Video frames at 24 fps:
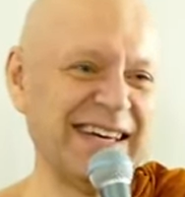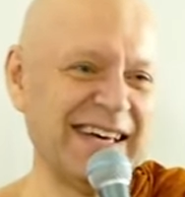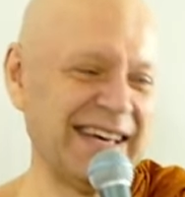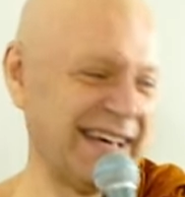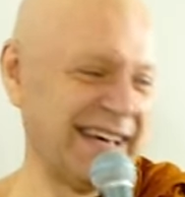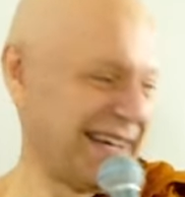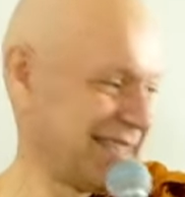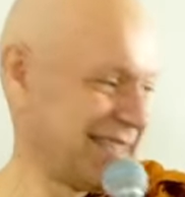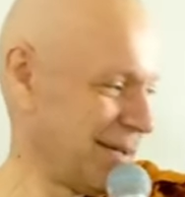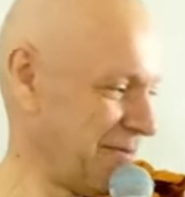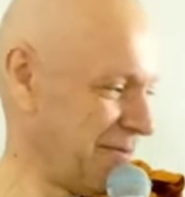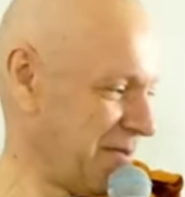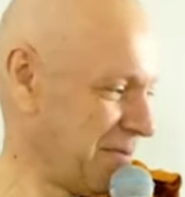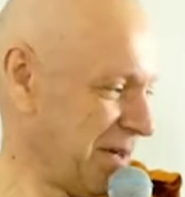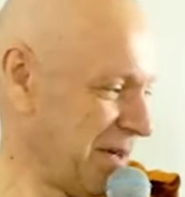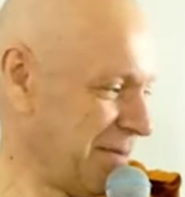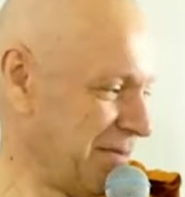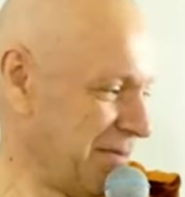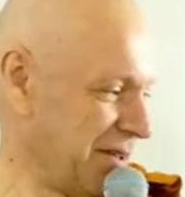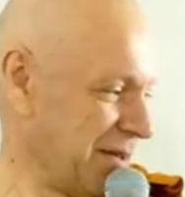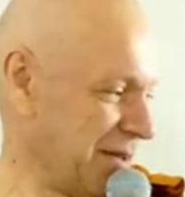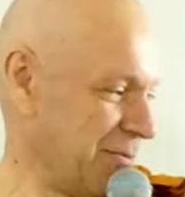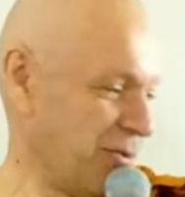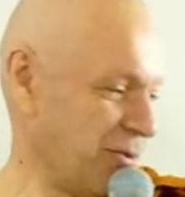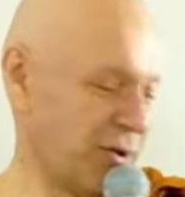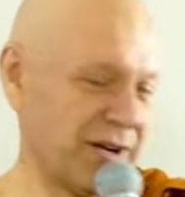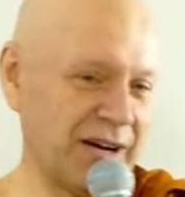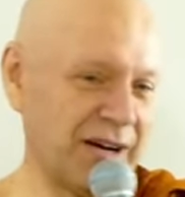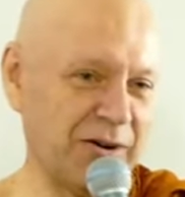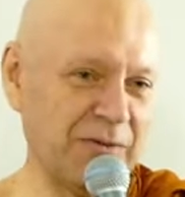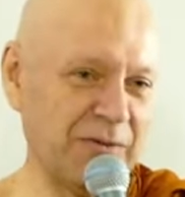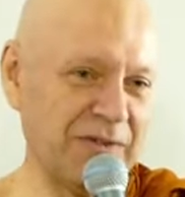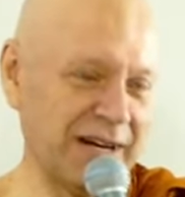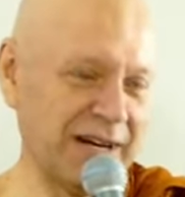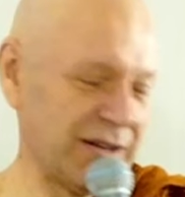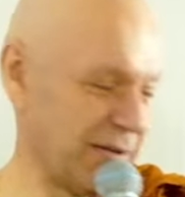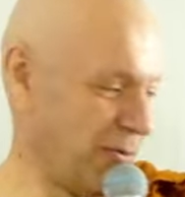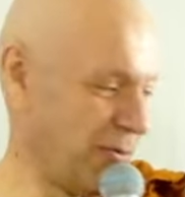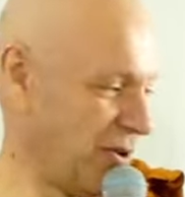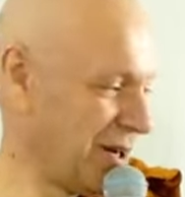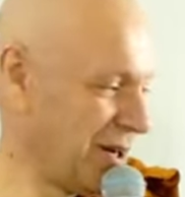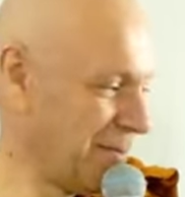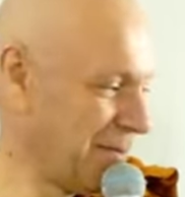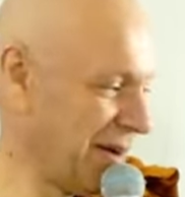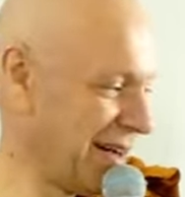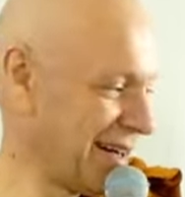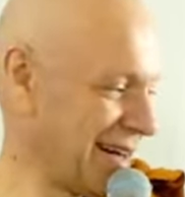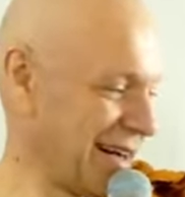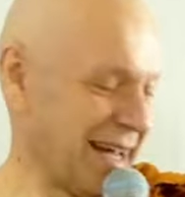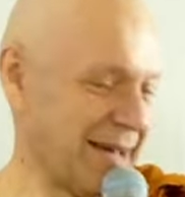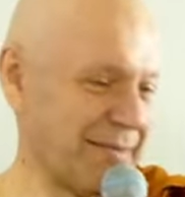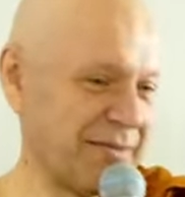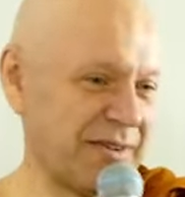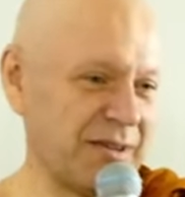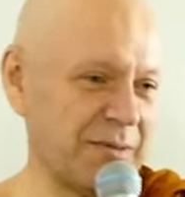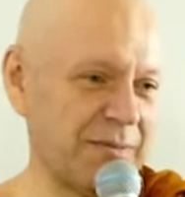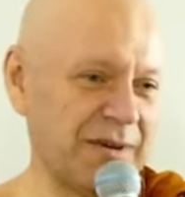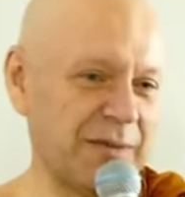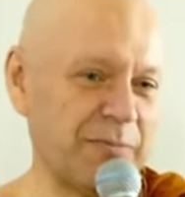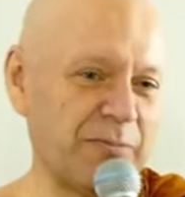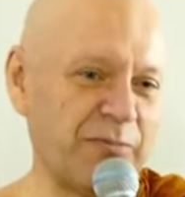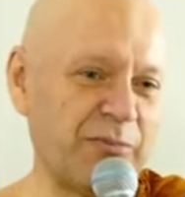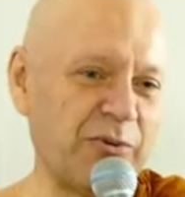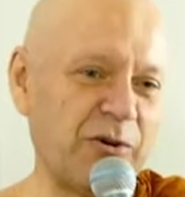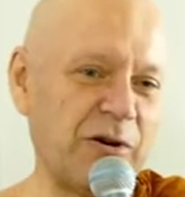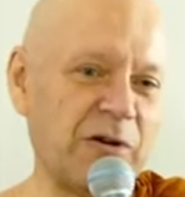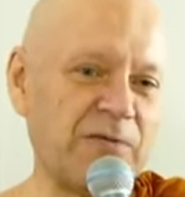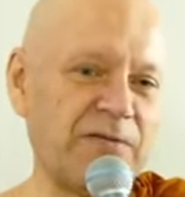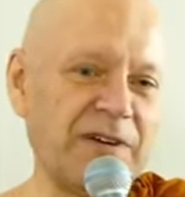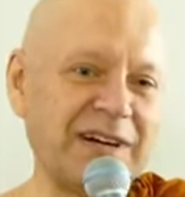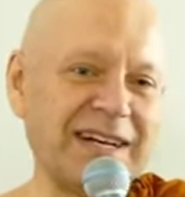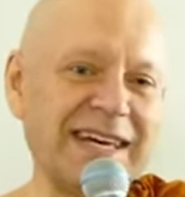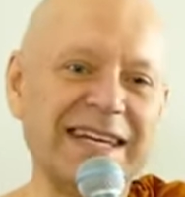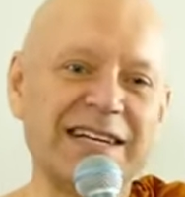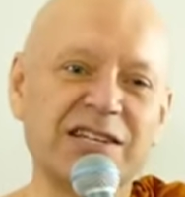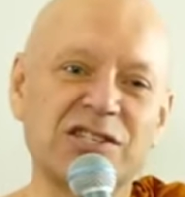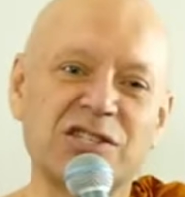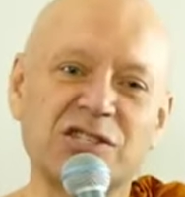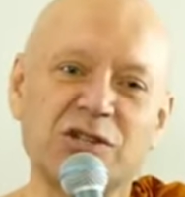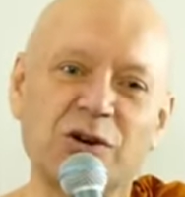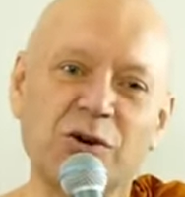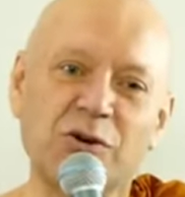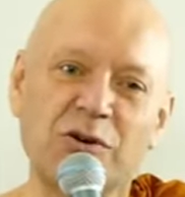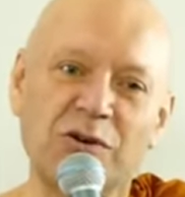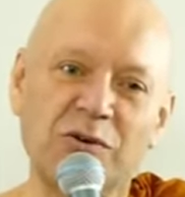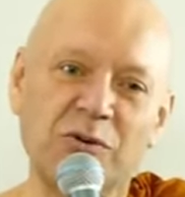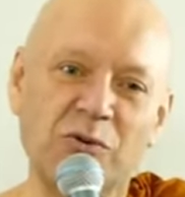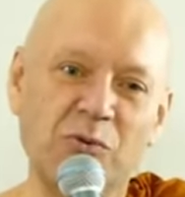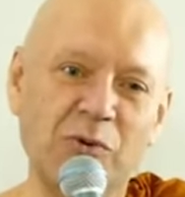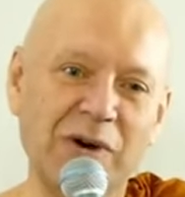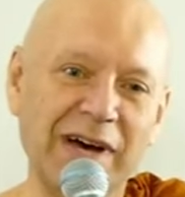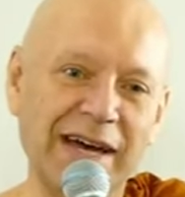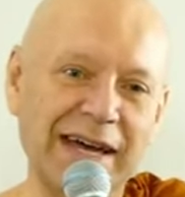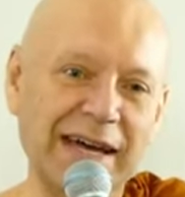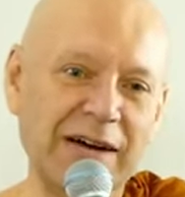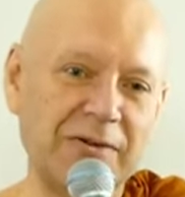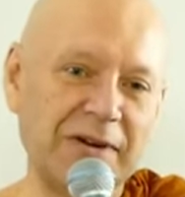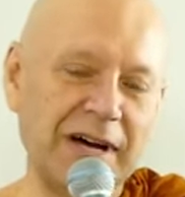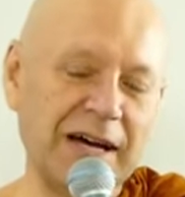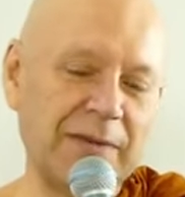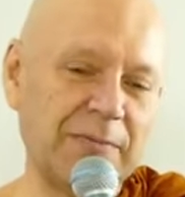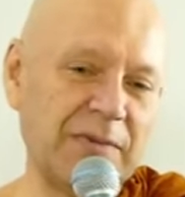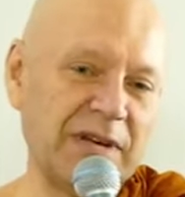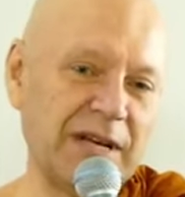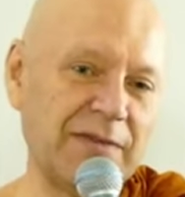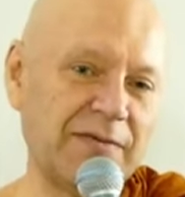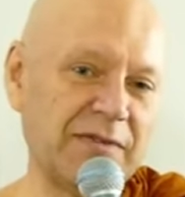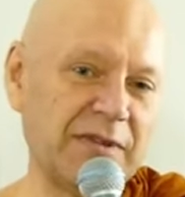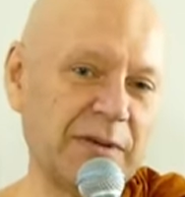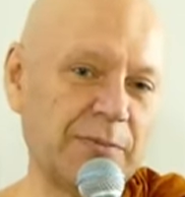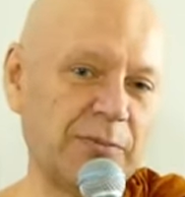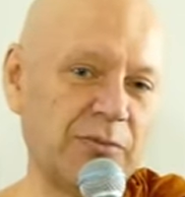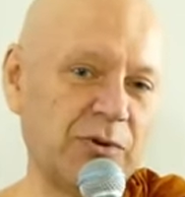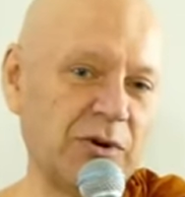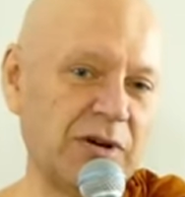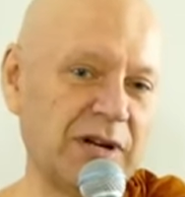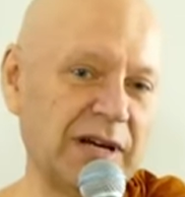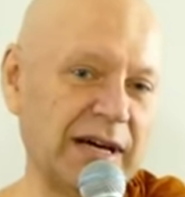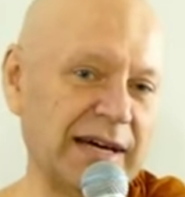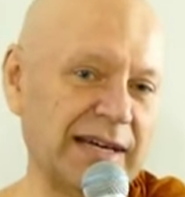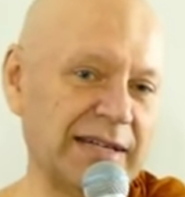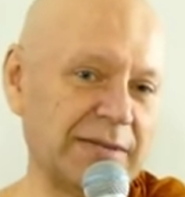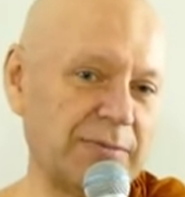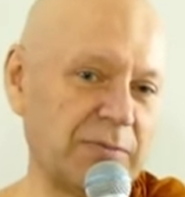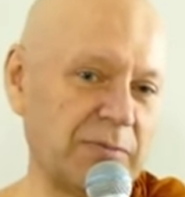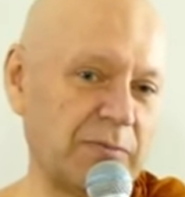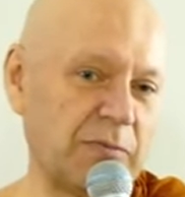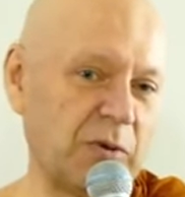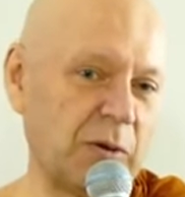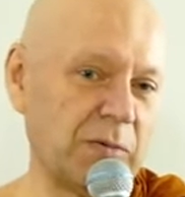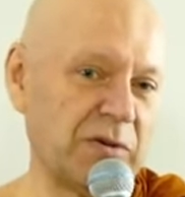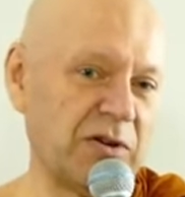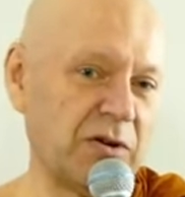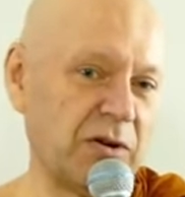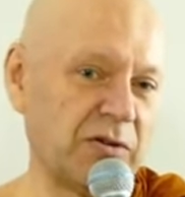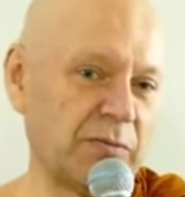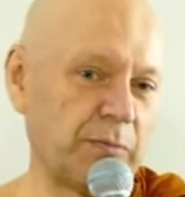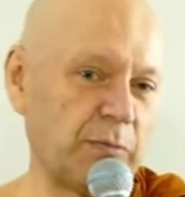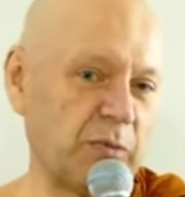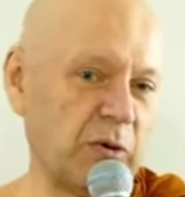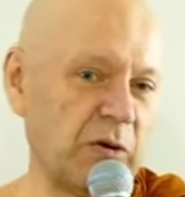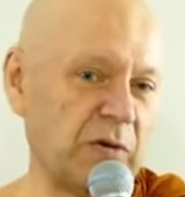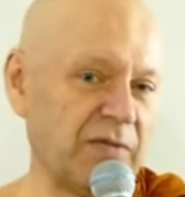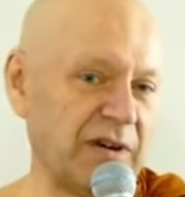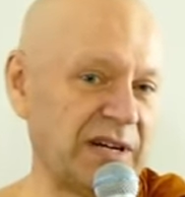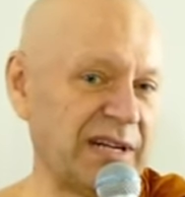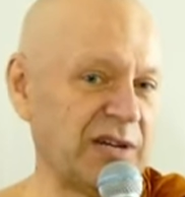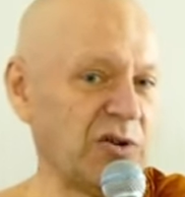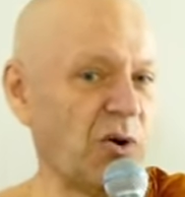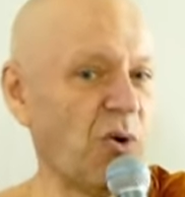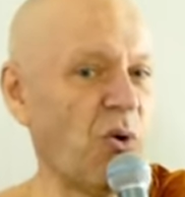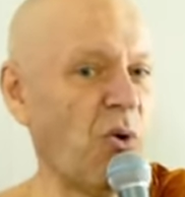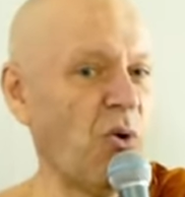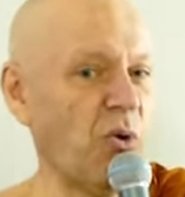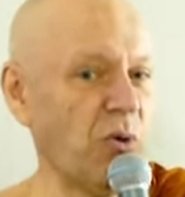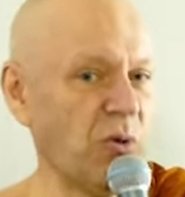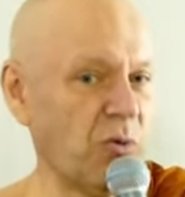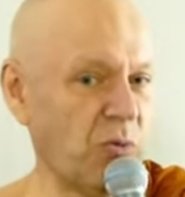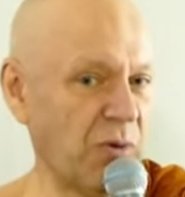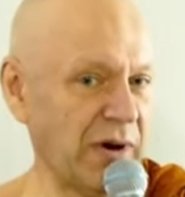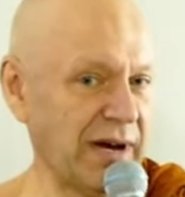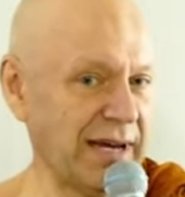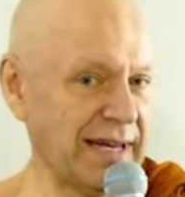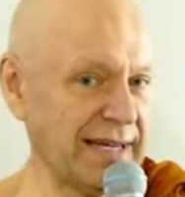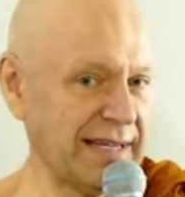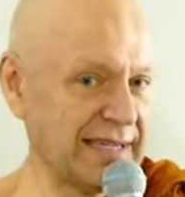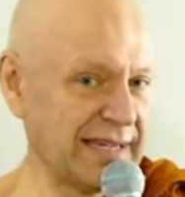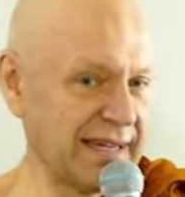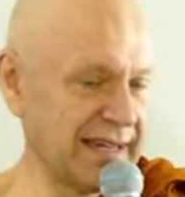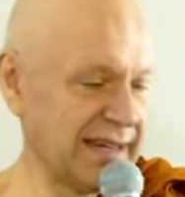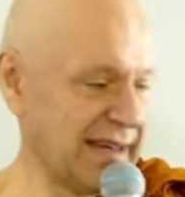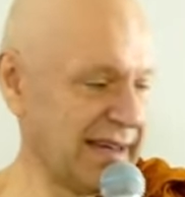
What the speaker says: Except for maybe the Buddha over here. The Buddha might claim to be perfect in a certain way, right? But even the Buddha is probably not perfect in all ways.